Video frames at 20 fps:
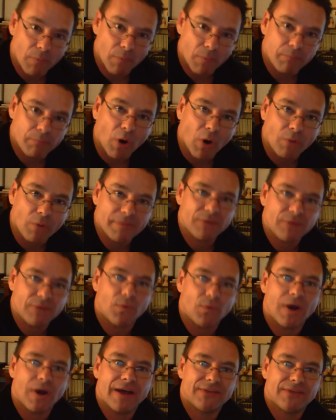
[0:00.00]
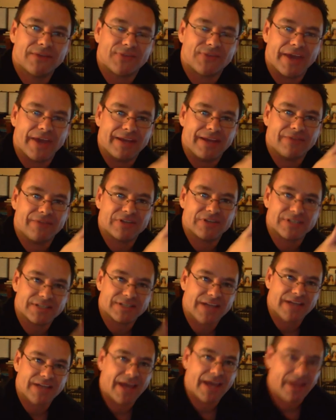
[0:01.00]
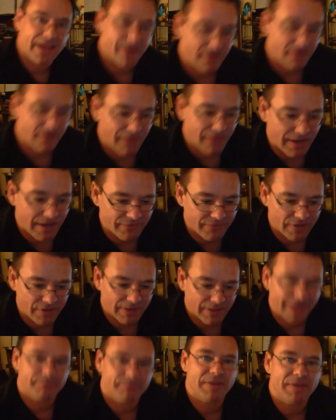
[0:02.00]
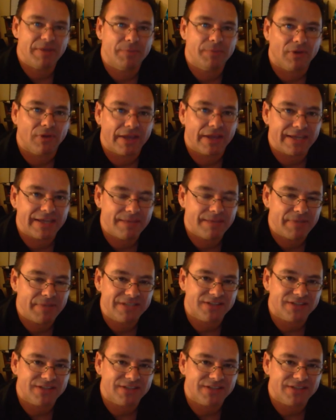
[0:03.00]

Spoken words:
Bultmann was, and even today, a lot of people like E.P.